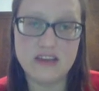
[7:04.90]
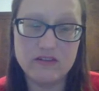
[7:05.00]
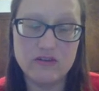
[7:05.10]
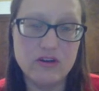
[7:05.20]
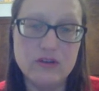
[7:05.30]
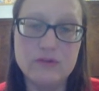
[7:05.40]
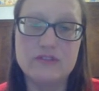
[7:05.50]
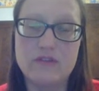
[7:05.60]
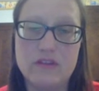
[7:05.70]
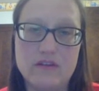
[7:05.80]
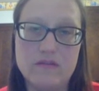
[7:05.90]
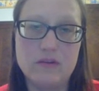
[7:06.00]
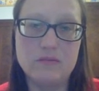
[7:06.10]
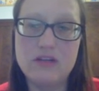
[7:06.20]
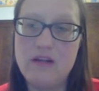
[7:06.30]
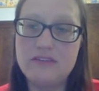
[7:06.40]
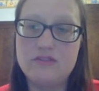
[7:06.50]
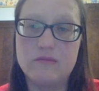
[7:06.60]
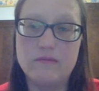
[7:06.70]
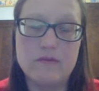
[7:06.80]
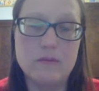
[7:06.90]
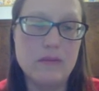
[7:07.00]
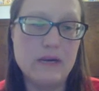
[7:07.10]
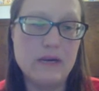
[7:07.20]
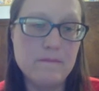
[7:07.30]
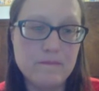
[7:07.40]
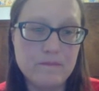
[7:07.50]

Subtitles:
get their notes in their flipped classroom from me.